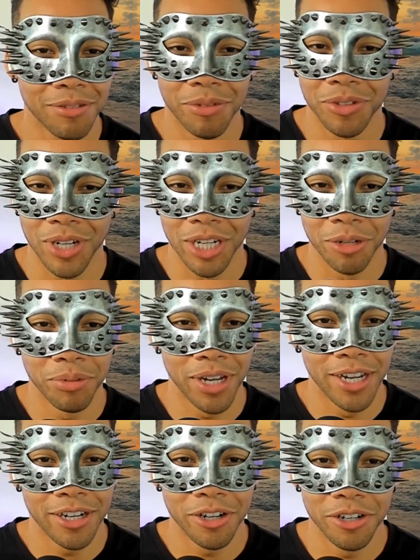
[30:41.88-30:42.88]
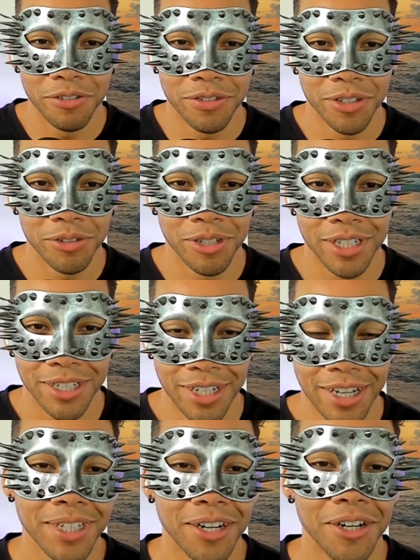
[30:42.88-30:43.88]
someone tried to apply a curve to it,
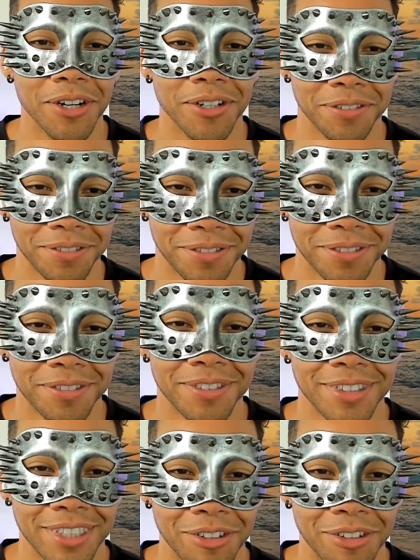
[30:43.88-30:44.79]
it hurt. It